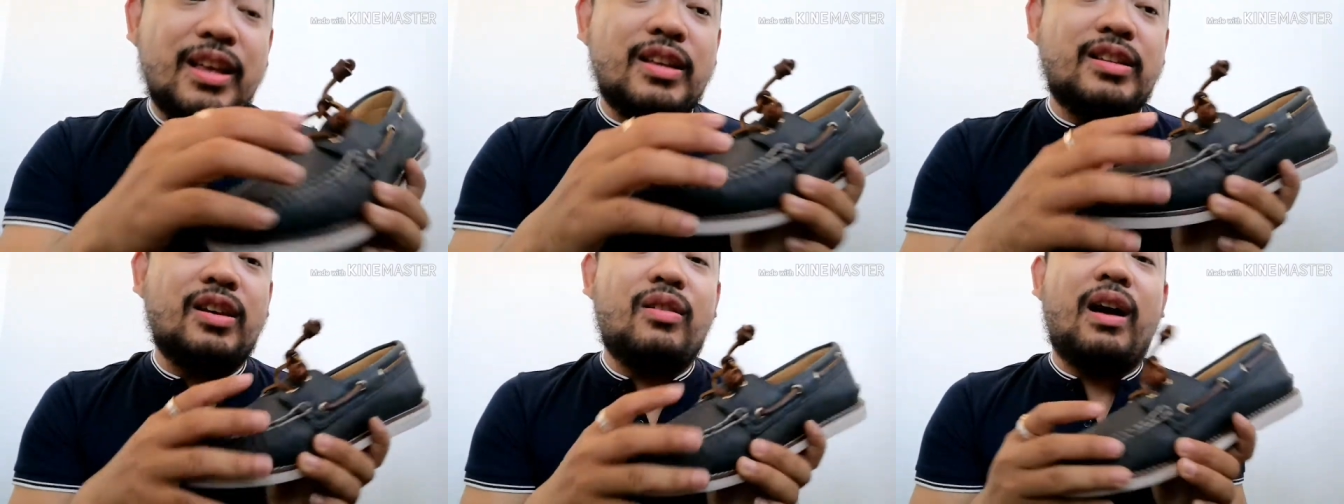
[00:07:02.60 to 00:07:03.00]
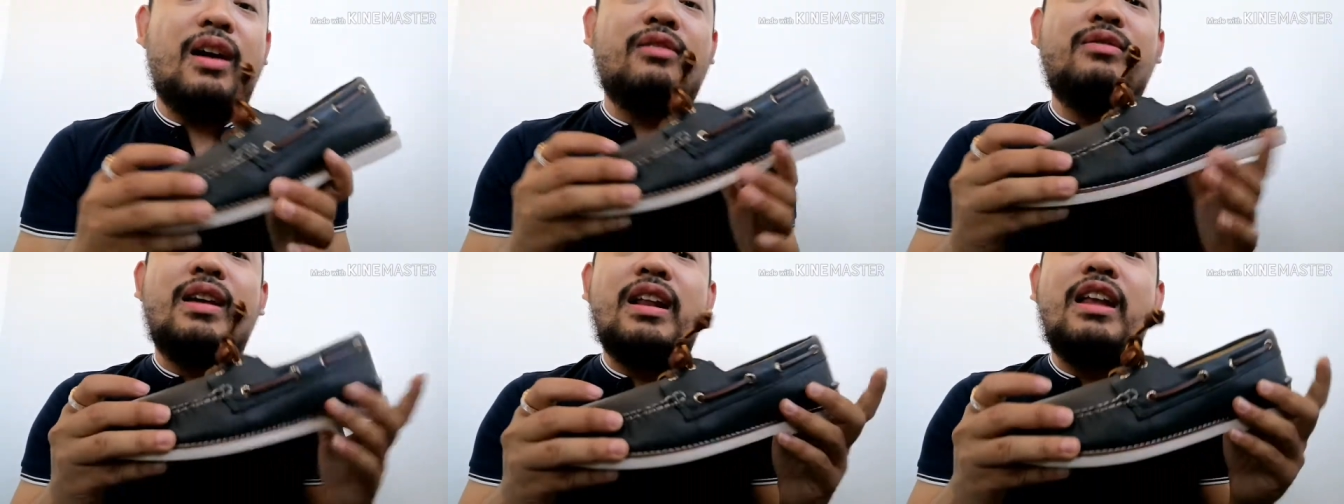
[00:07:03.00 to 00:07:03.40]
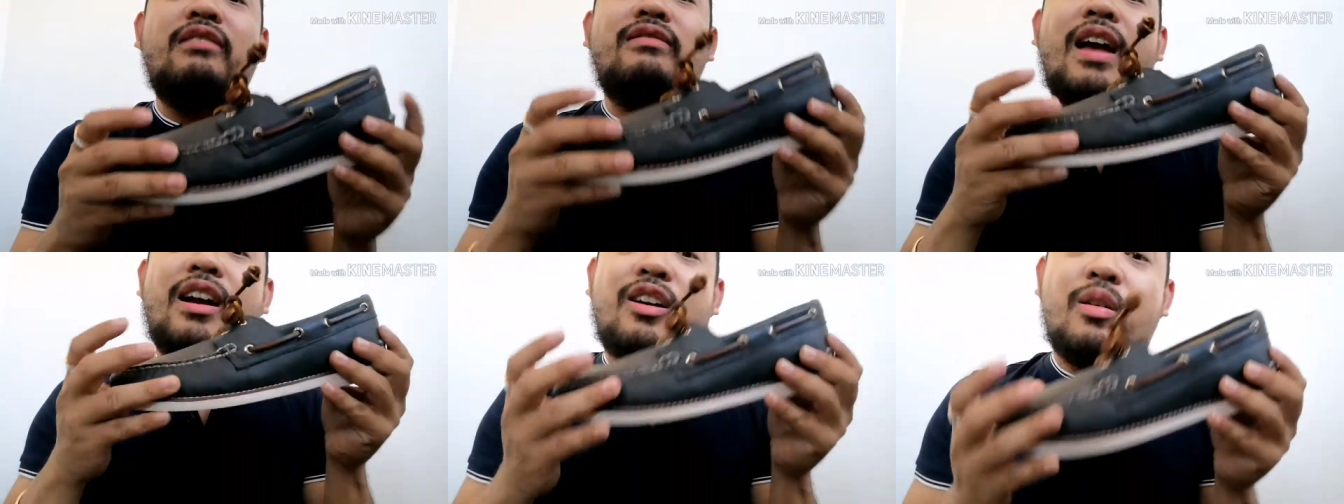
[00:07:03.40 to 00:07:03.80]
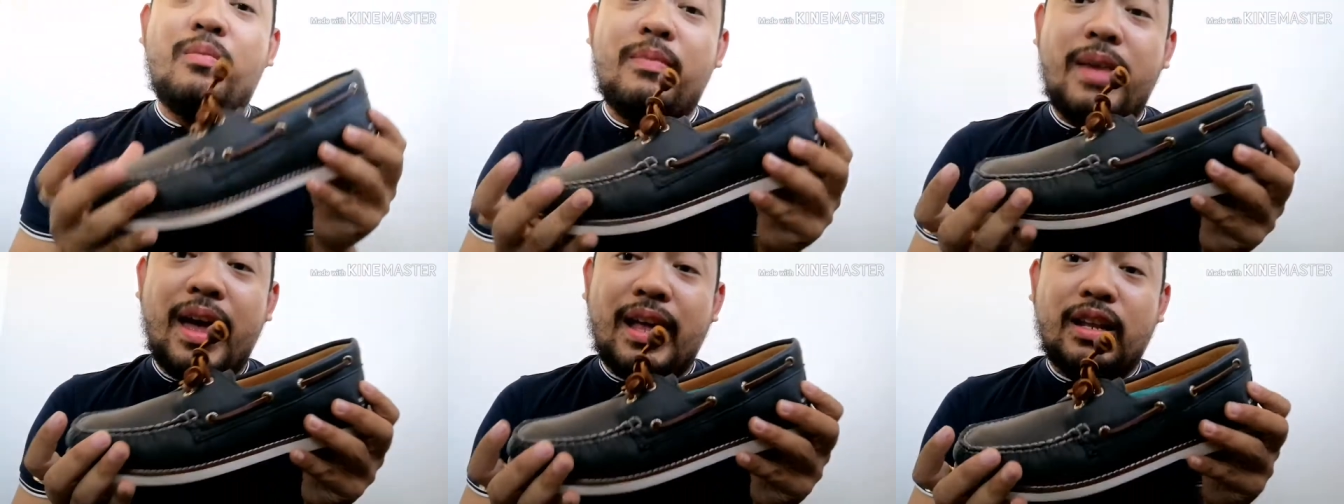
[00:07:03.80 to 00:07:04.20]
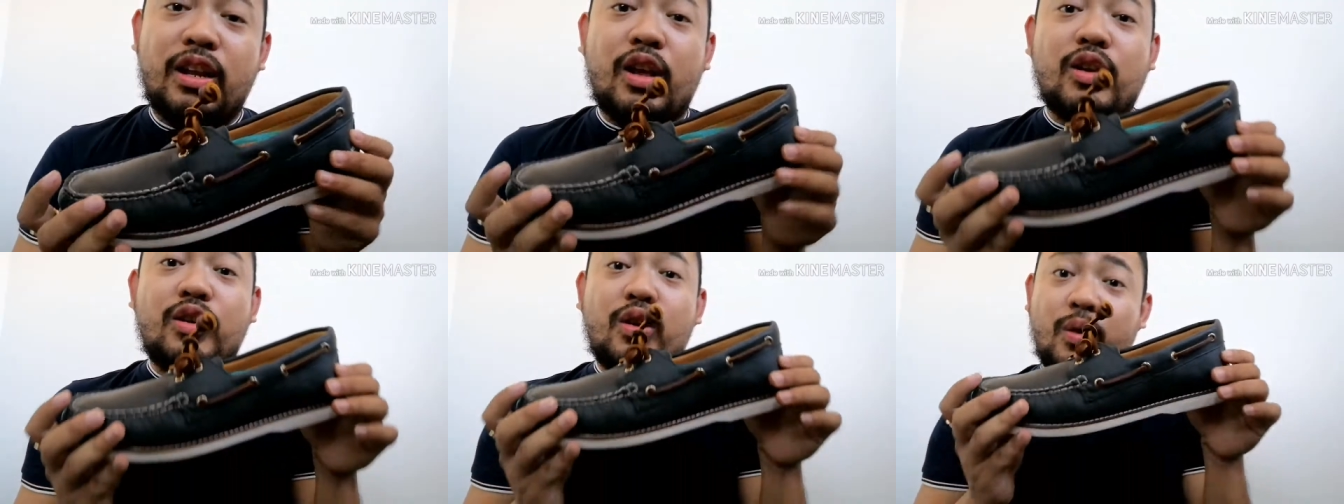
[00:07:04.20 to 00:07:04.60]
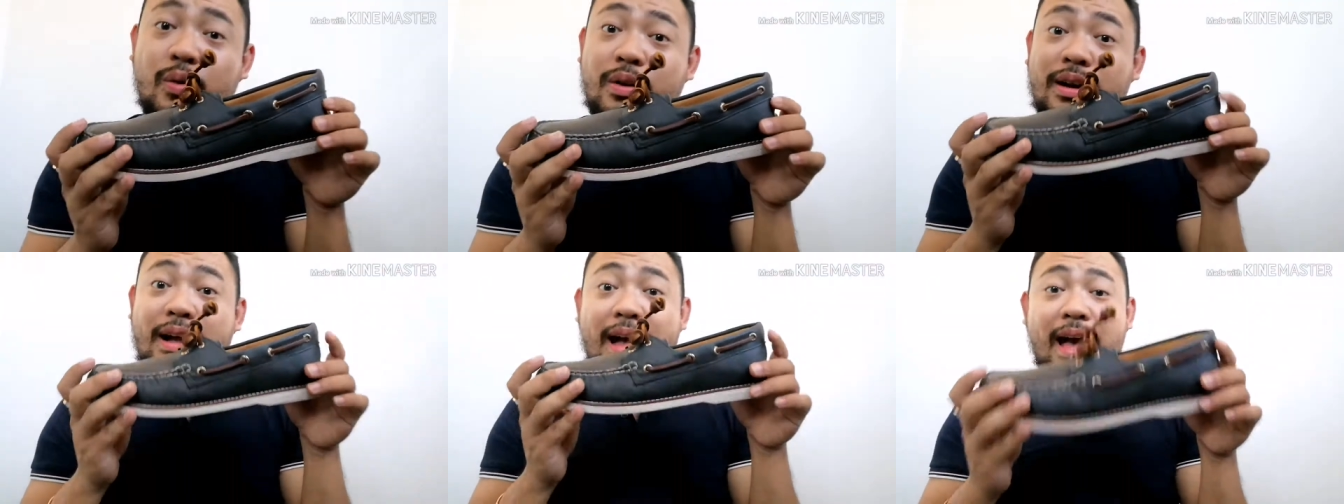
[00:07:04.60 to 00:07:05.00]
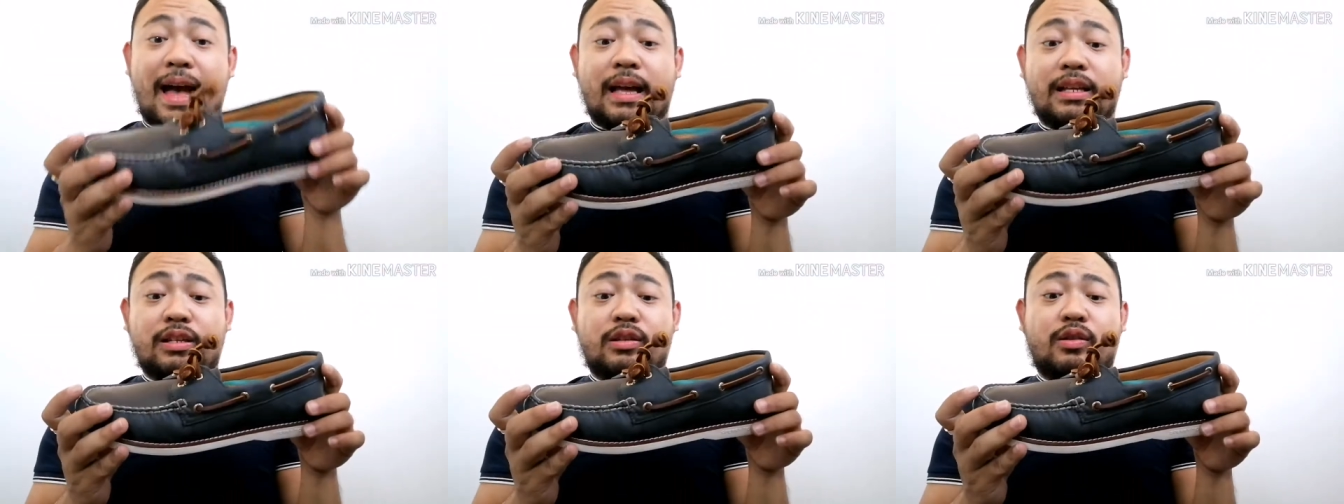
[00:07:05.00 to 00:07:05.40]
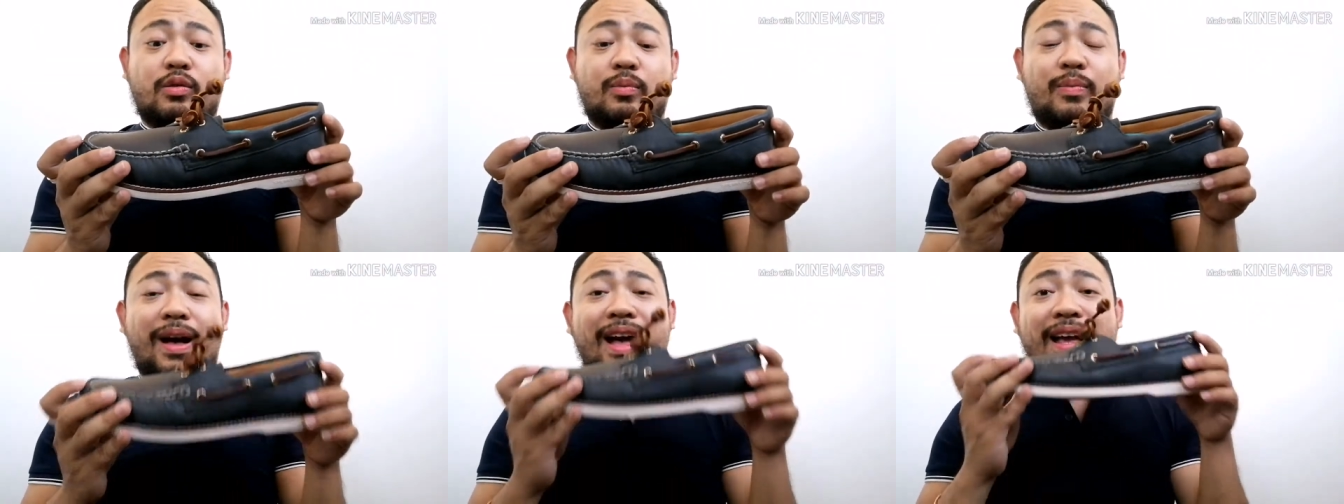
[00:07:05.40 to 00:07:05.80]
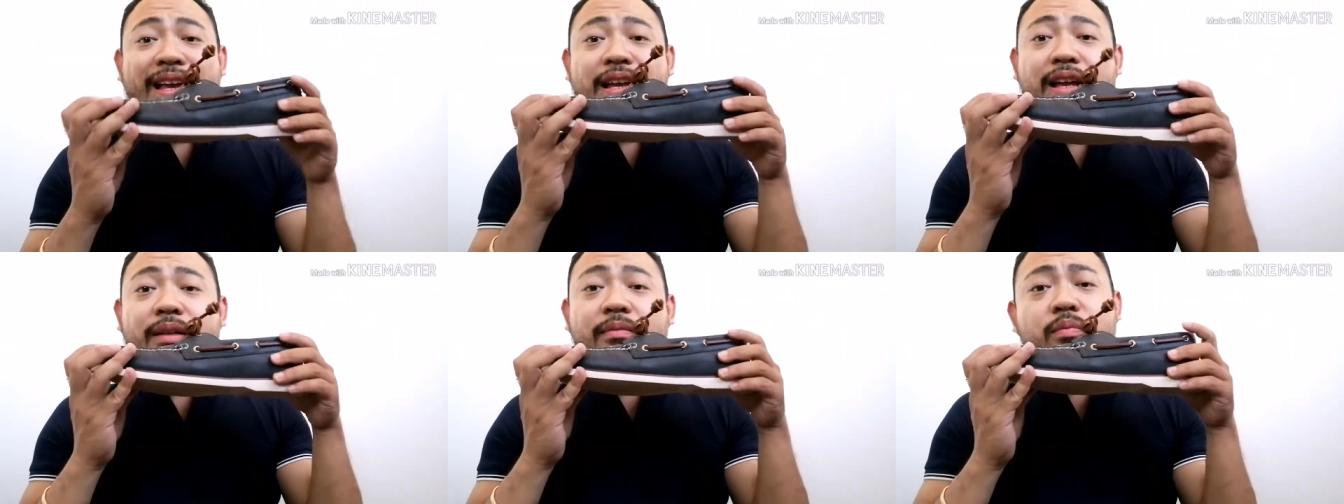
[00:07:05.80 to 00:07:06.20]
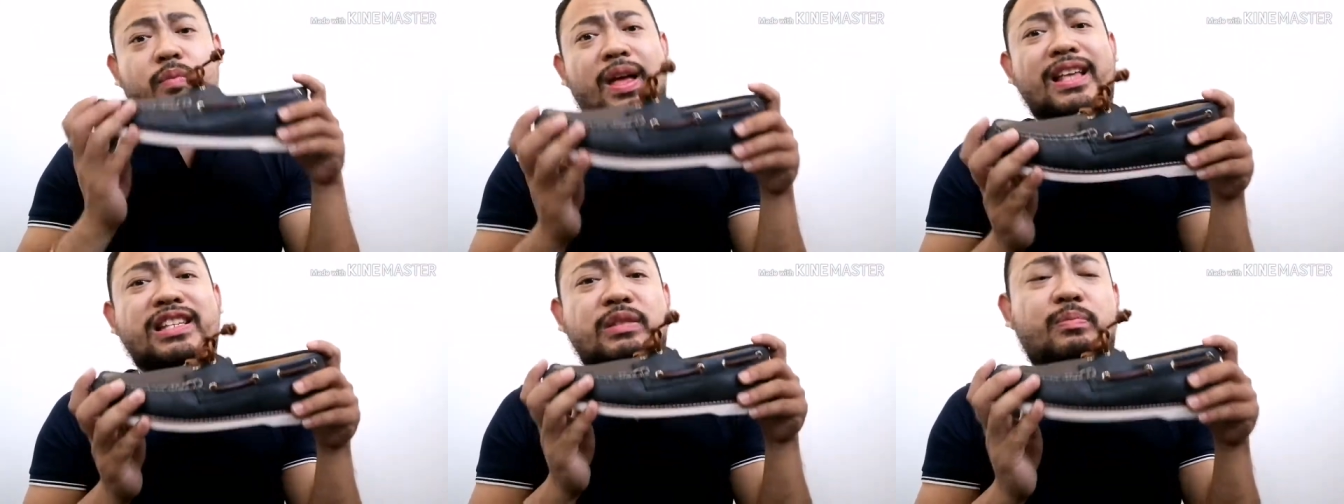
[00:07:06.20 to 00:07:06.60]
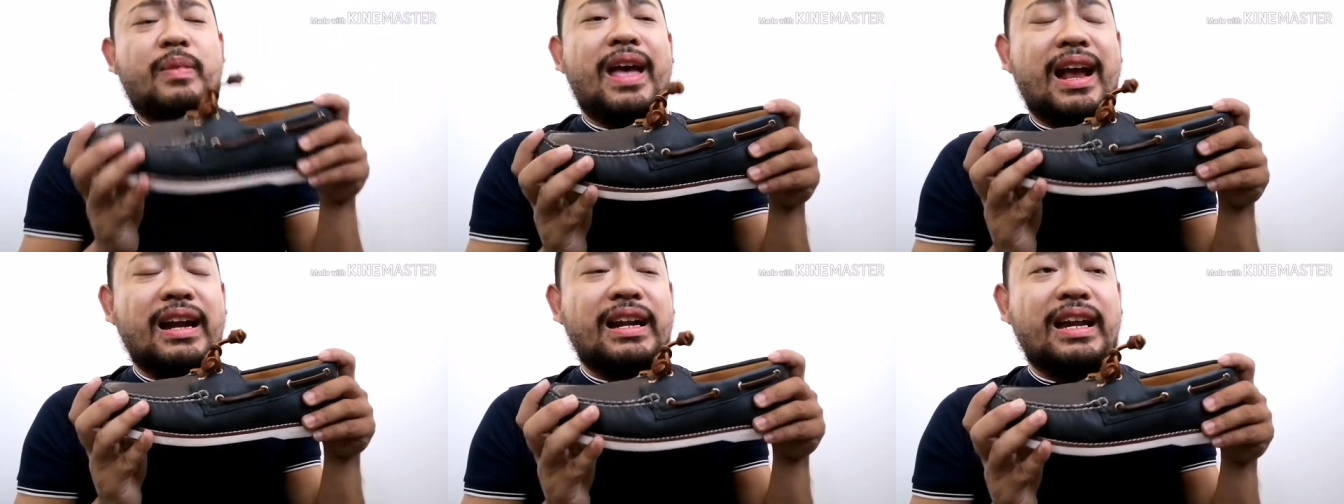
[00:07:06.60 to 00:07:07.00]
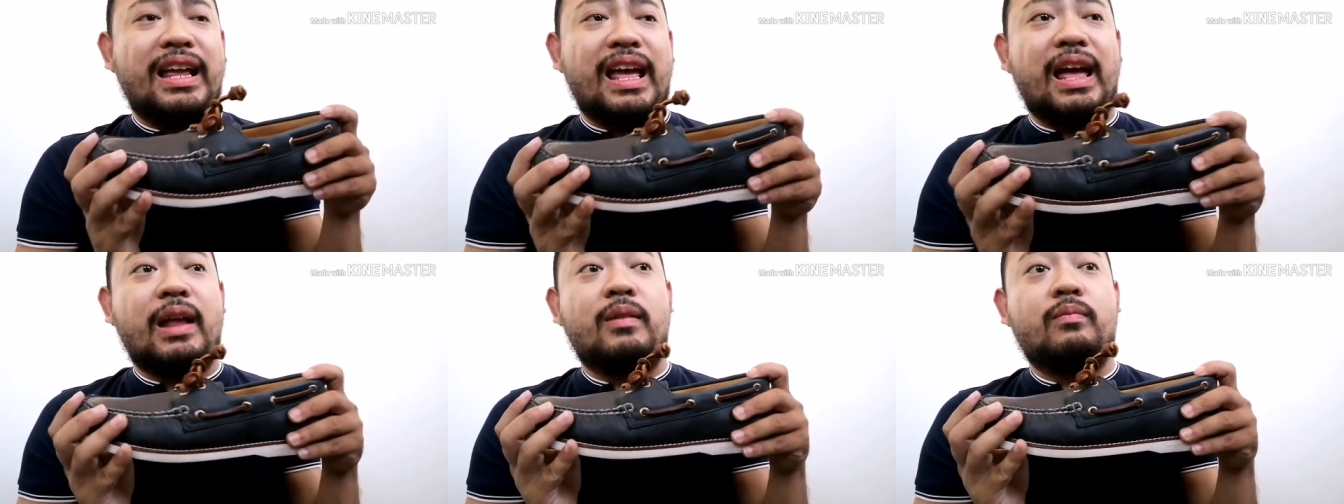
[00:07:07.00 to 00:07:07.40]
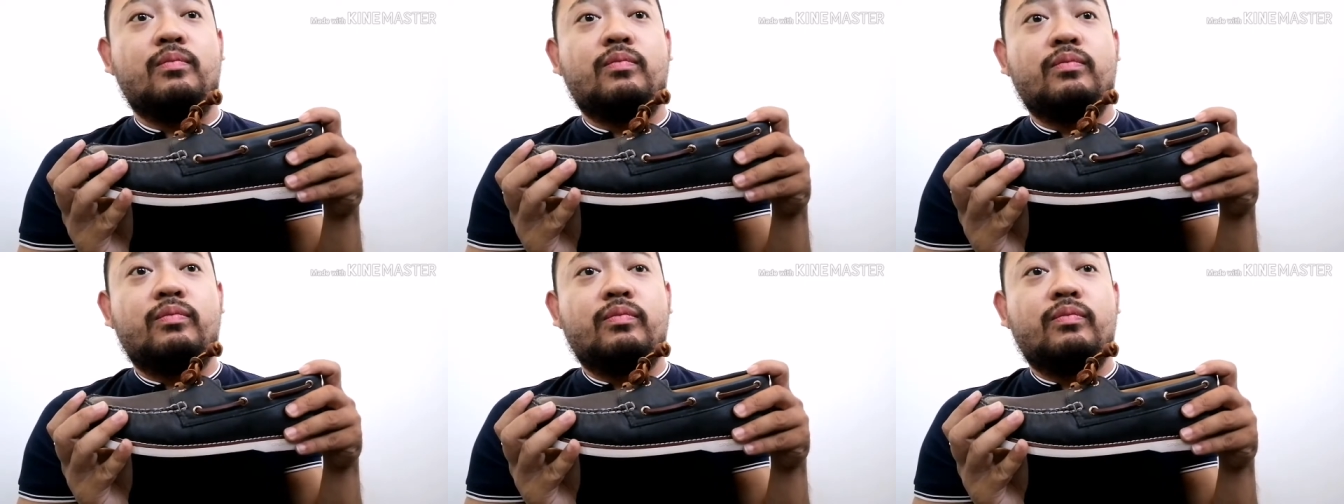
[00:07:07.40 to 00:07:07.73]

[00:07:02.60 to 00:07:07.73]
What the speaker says: So, I really recommend you guys to buy a Sperry and,